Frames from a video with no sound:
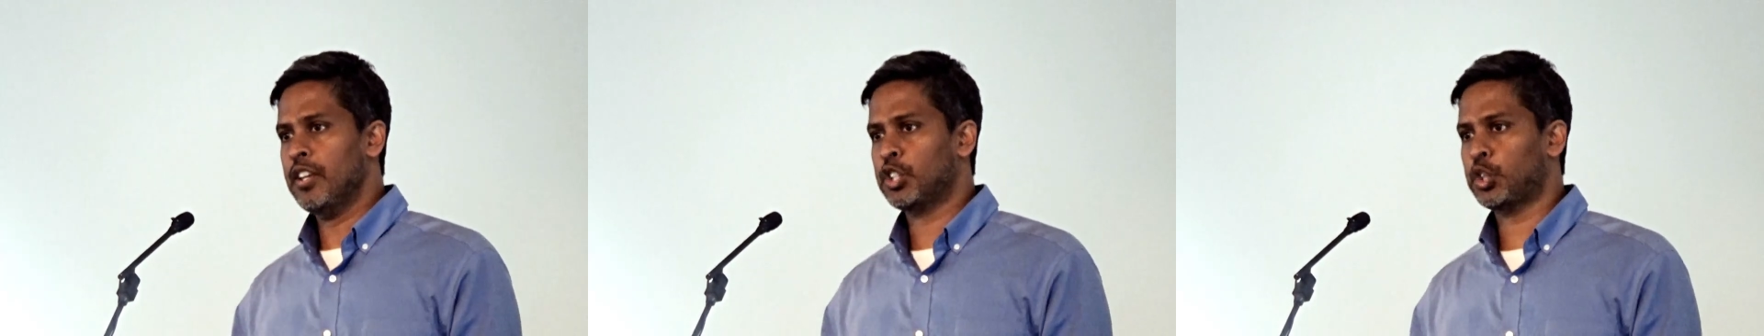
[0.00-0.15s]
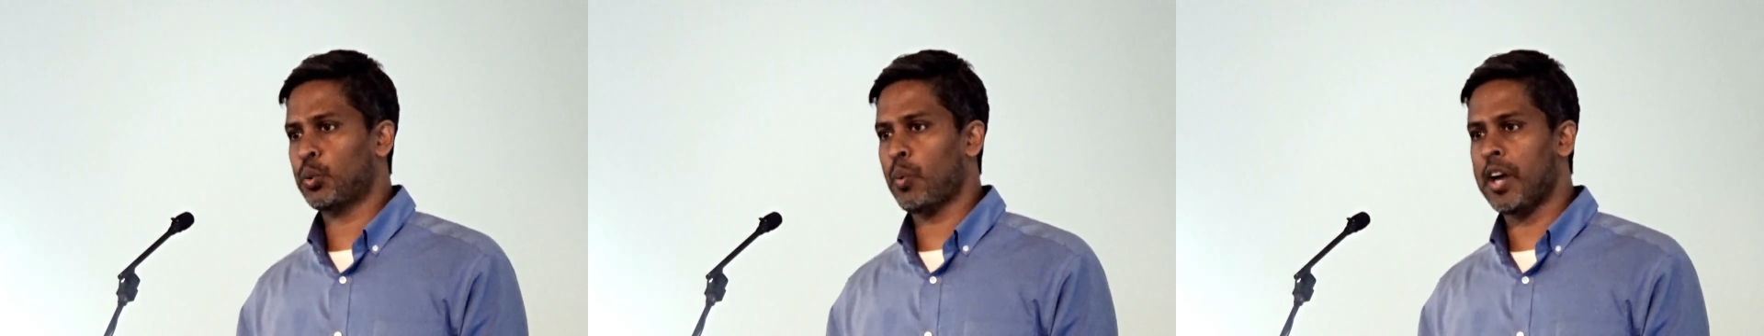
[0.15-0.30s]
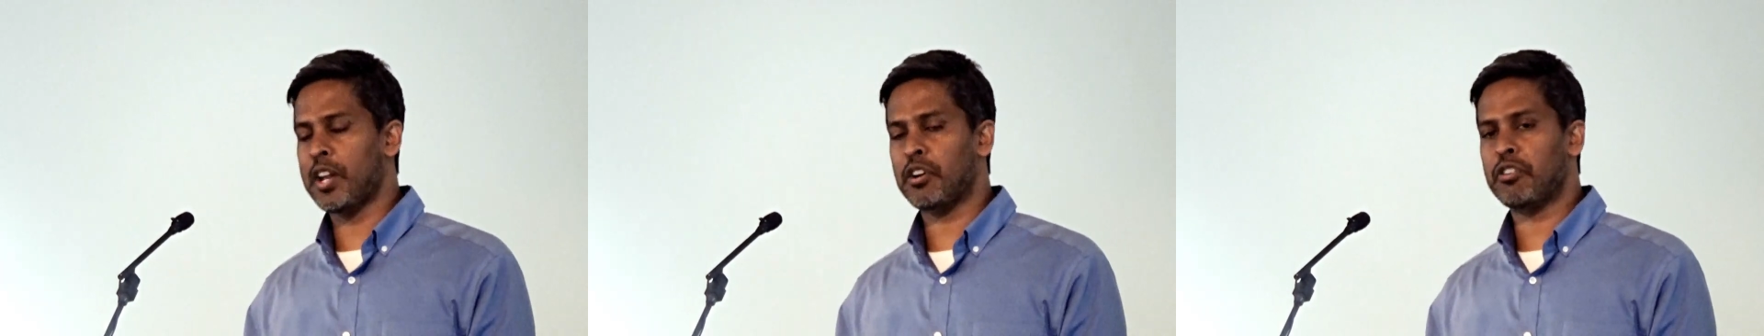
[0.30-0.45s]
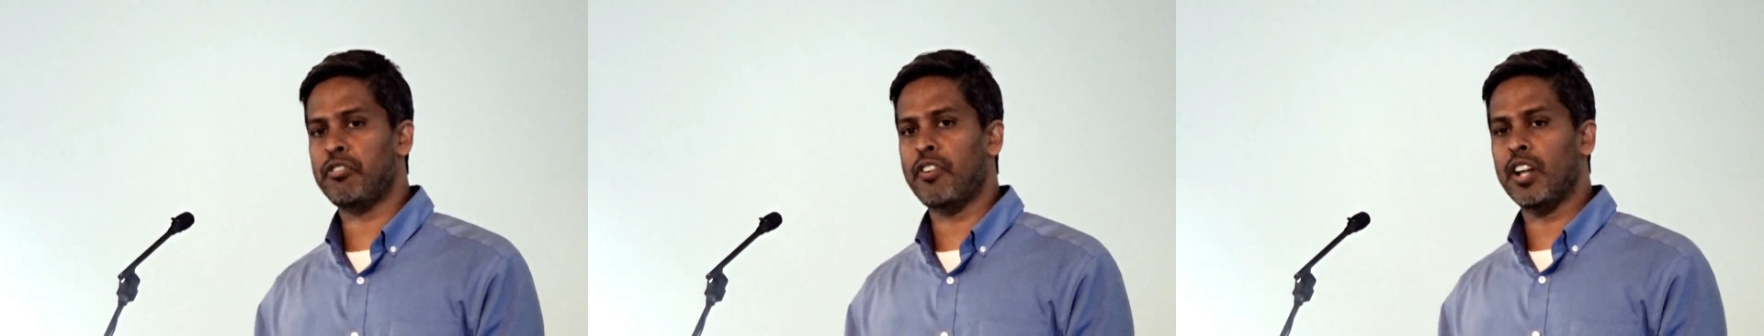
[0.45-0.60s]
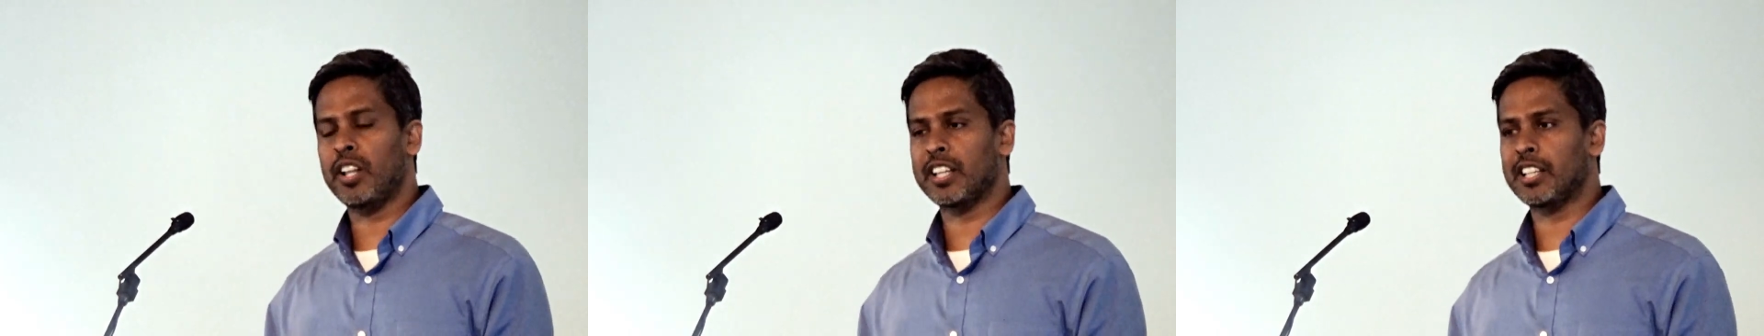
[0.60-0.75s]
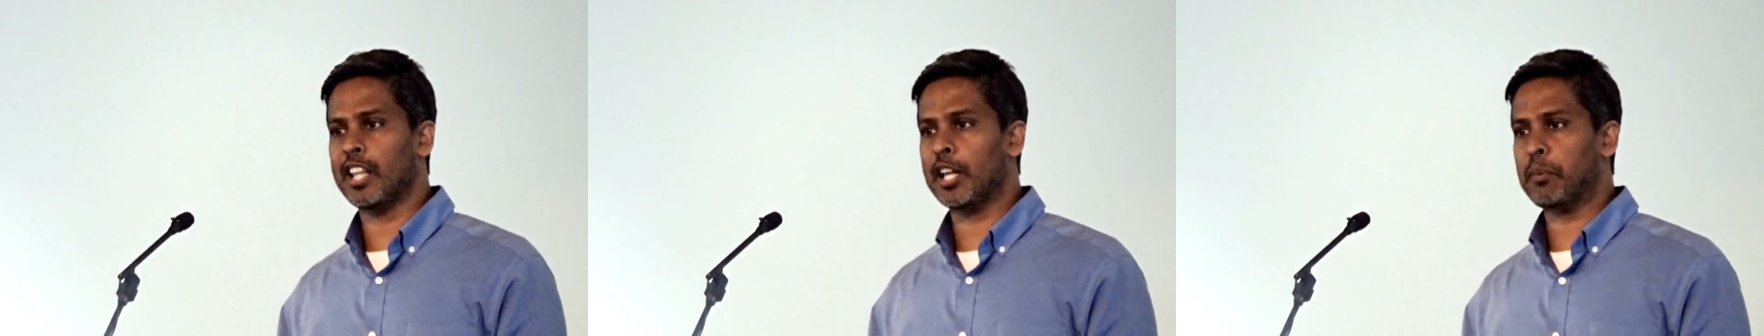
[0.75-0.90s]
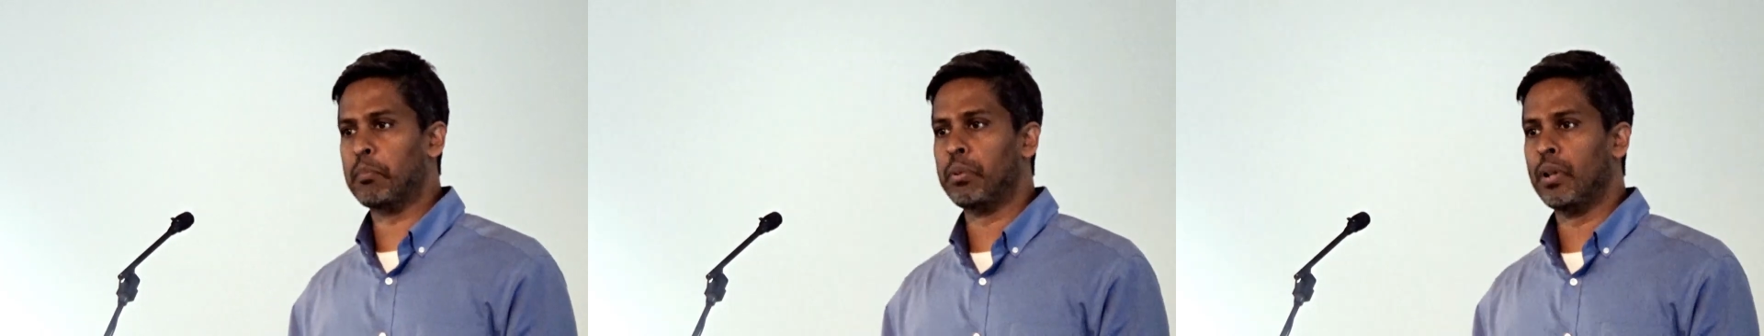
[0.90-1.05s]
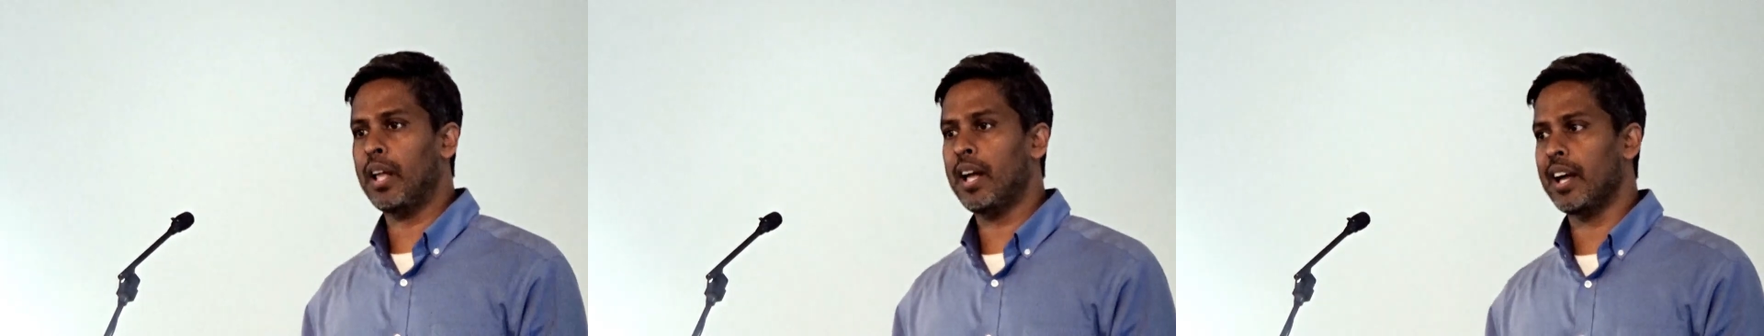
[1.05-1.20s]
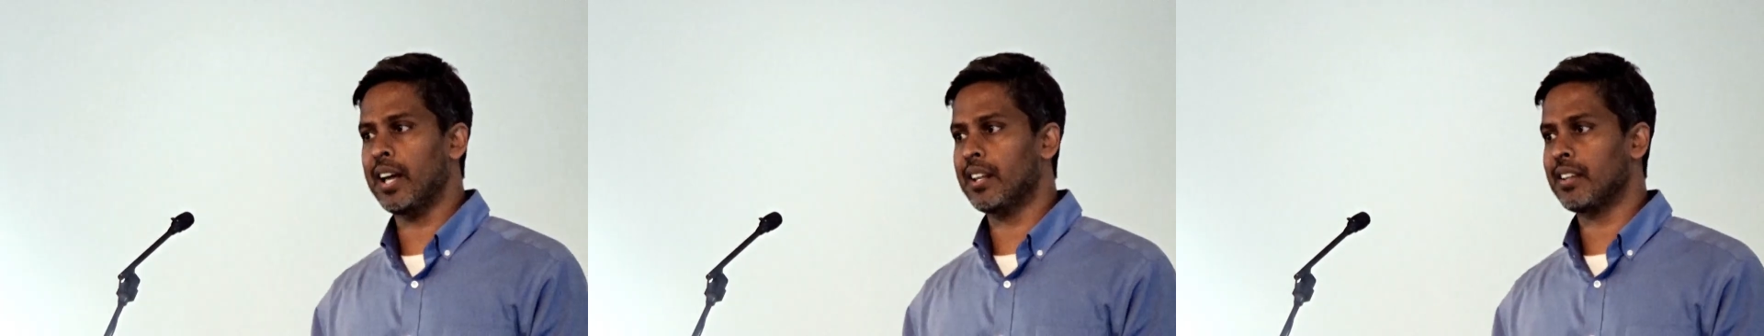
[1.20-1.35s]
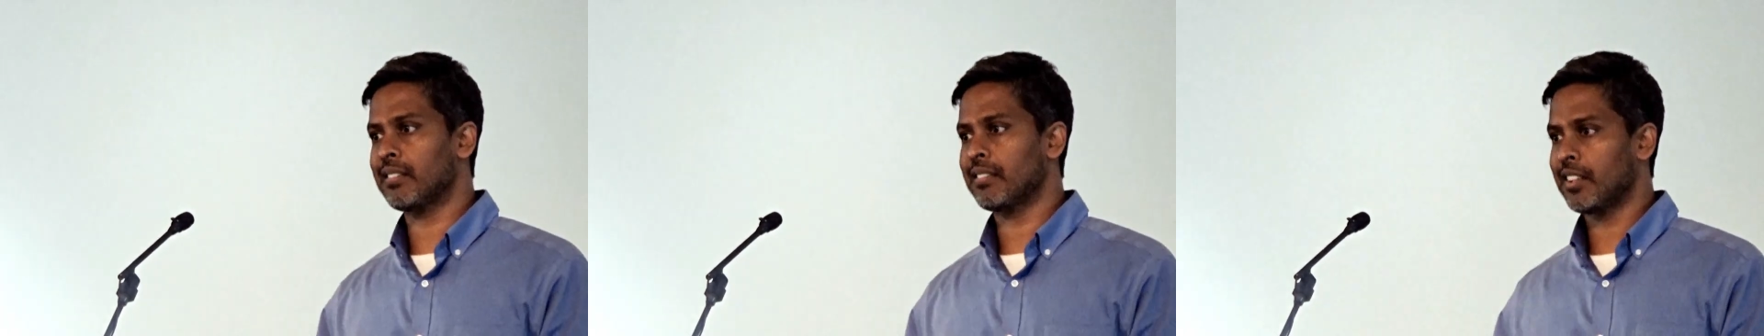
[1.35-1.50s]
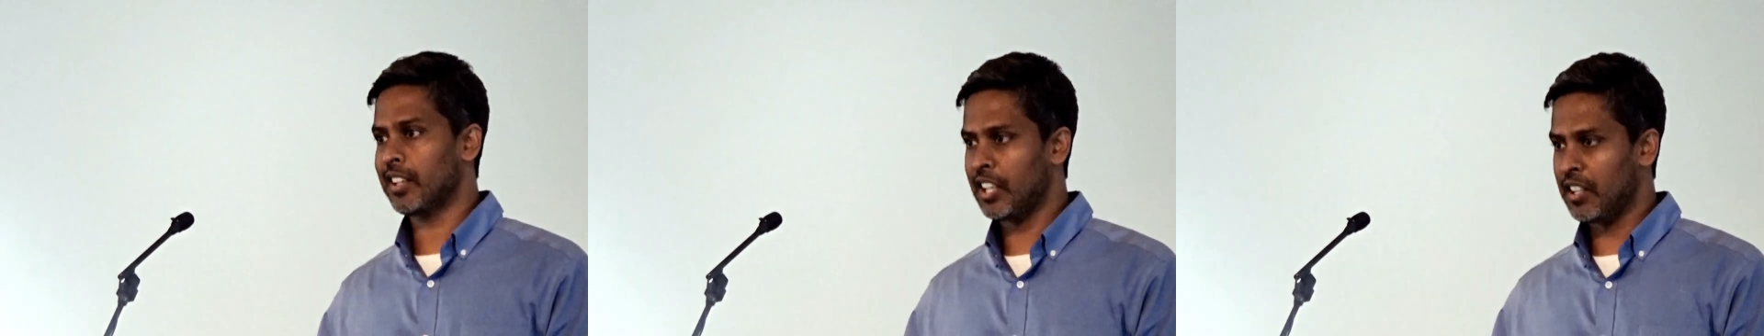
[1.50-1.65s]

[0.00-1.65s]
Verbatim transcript: sweat are falling like blood,